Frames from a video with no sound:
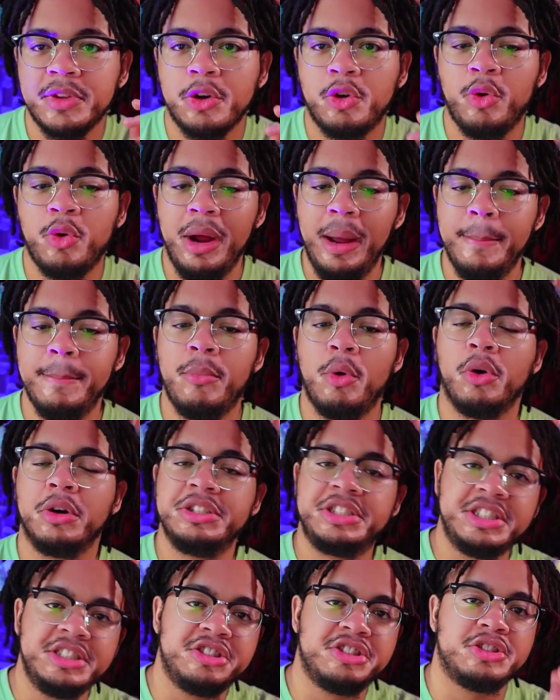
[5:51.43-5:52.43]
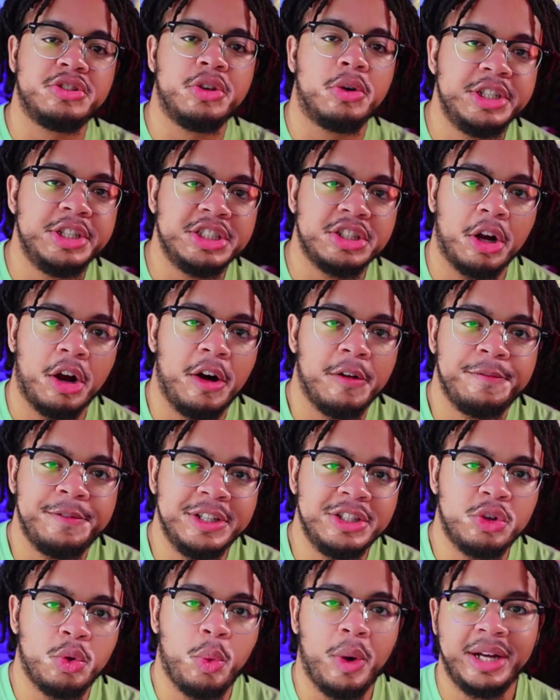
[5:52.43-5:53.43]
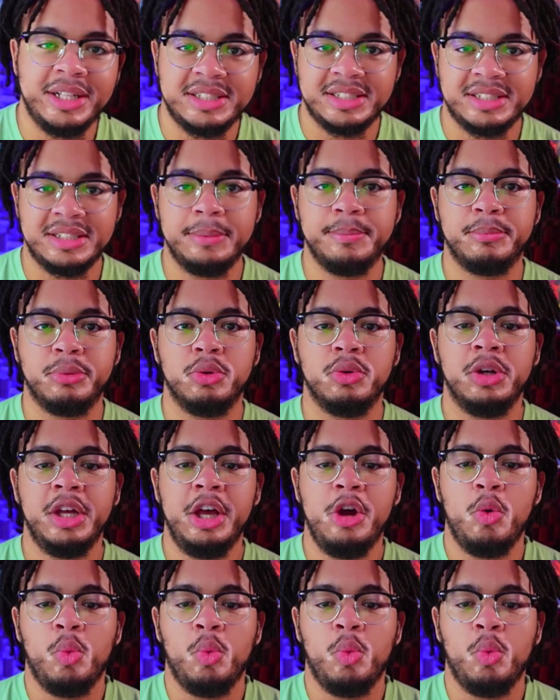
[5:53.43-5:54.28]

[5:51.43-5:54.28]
Grant Morrison's stories are often quite simple,